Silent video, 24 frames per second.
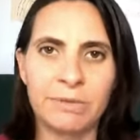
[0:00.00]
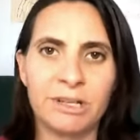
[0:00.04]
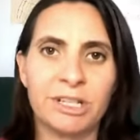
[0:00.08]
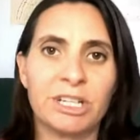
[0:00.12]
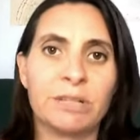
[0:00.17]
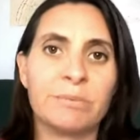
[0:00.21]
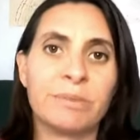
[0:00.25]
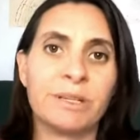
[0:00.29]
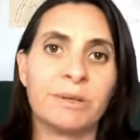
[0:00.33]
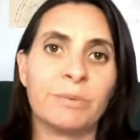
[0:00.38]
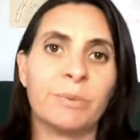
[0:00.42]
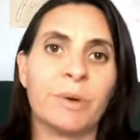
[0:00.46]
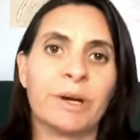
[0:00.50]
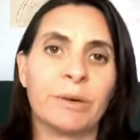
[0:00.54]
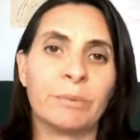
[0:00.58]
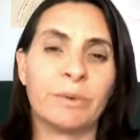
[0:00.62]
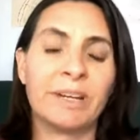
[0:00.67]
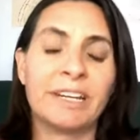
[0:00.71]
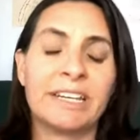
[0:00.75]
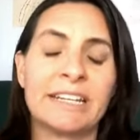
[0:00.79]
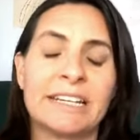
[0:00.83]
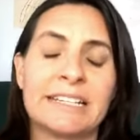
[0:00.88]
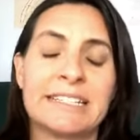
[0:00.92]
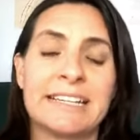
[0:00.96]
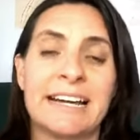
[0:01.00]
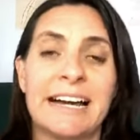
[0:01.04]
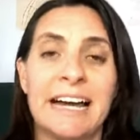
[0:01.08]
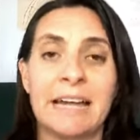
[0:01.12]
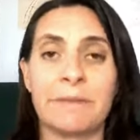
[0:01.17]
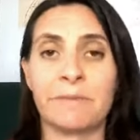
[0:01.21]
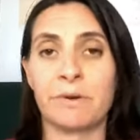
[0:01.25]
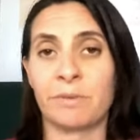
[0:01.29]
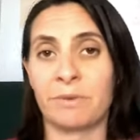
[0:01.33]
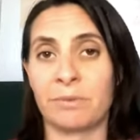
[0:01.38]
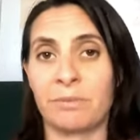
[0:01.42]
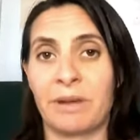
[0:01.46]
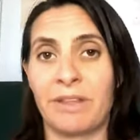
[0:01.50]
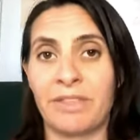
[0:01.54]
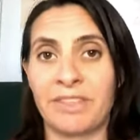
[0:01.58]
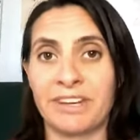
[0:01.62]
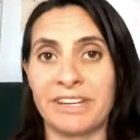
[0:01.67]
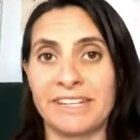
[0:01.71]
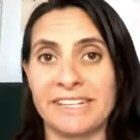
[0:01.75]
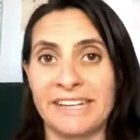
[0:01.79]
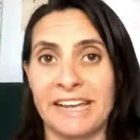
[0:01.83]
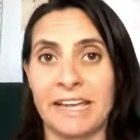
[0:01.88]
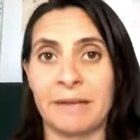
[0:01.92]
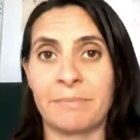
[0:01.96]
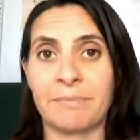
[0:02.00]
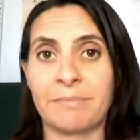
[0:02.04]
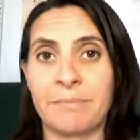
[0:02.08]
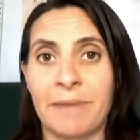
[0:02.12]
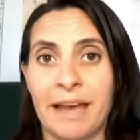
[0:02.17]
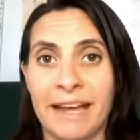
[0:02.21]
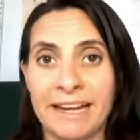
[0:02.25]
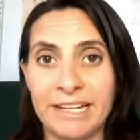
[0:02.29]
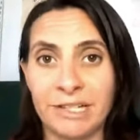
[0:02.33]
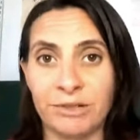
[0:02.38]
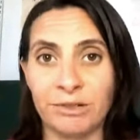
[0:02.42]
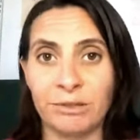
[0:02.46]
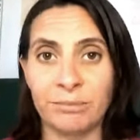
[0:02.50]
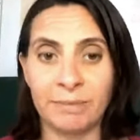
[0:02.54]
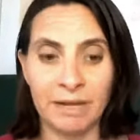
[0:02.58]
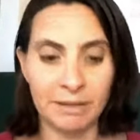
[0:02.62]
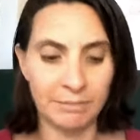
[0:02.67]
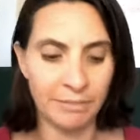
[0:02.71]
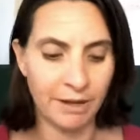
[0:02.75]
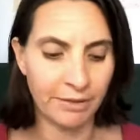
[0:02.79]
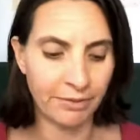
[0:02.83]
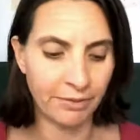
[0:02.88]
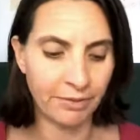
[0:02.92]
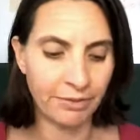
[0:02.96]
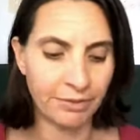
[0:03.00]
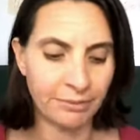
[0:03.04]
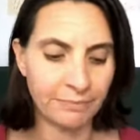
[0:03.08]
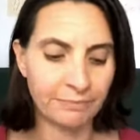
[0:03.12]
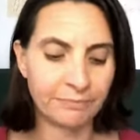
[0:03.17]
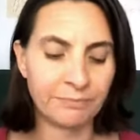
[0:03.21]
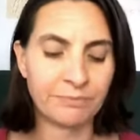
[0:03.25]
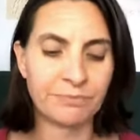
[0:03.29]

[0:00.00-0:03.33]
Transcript: It could be 1 week at a time or 1 month at a time. I do it by month.